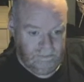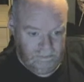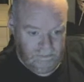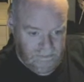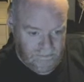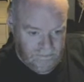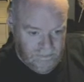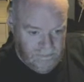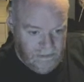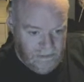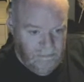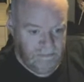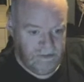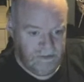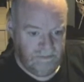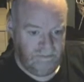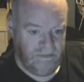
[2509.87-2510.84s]

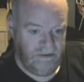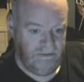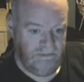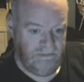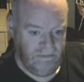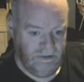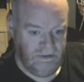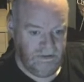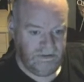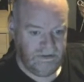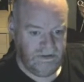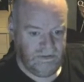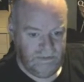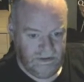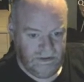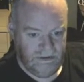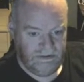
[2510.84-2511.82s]
remember, Britain ruled the
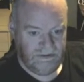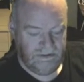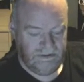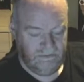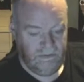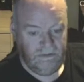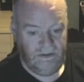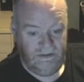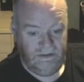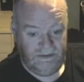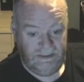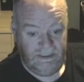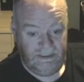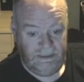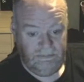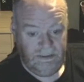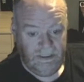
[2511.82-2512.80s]
world for a long
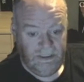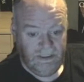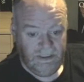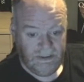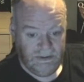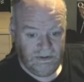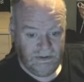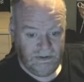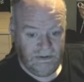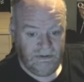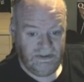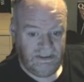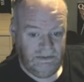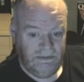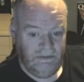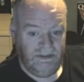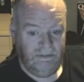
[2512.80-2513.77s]
time, so don't
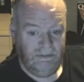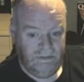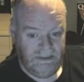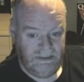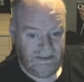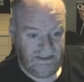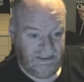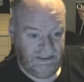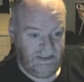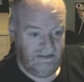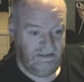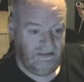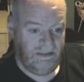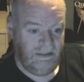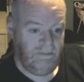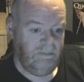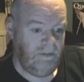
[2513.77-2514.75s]
sleep on the Brits. And I
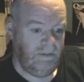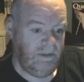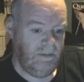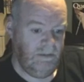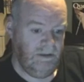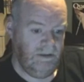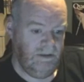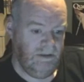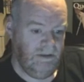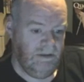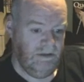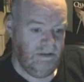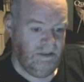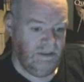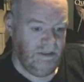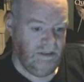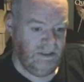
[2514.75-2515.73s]
think people,
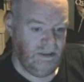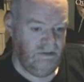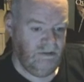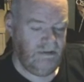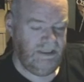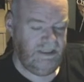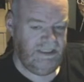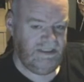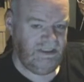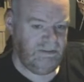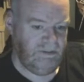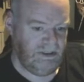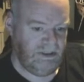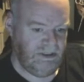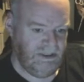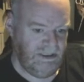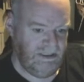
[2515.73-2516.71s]
the critics
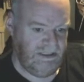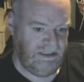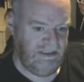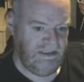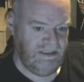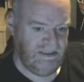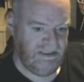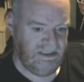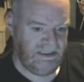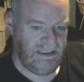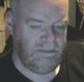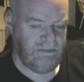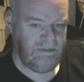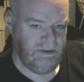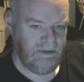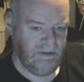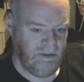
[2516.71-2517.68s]
especially,
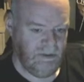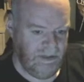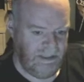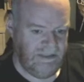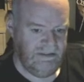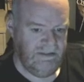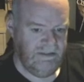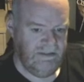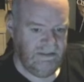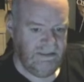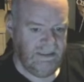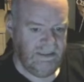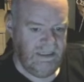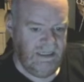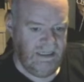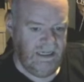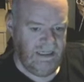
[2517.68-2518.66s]
slept on Queen.
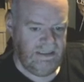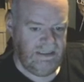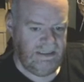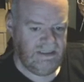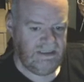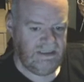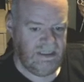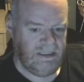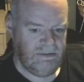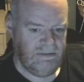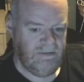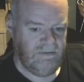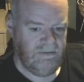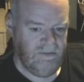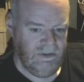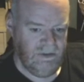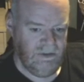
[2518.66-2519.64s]
And these guys were
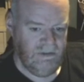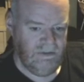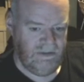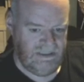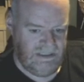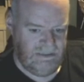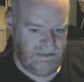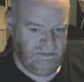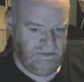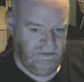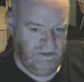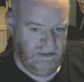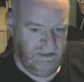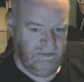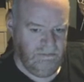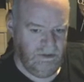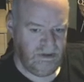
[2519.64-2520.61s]
deep,
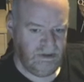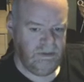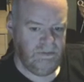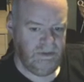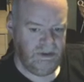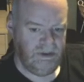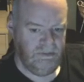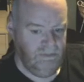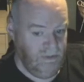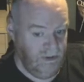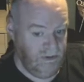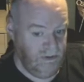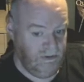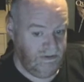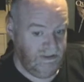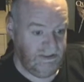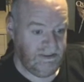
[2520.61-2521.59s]
much, much
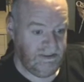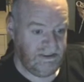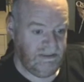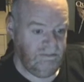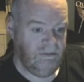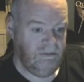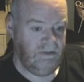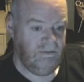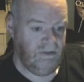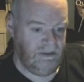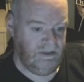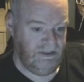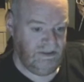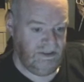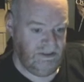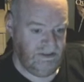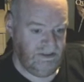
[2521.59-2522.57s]
more than simple rock
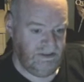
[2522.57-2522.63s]
stars.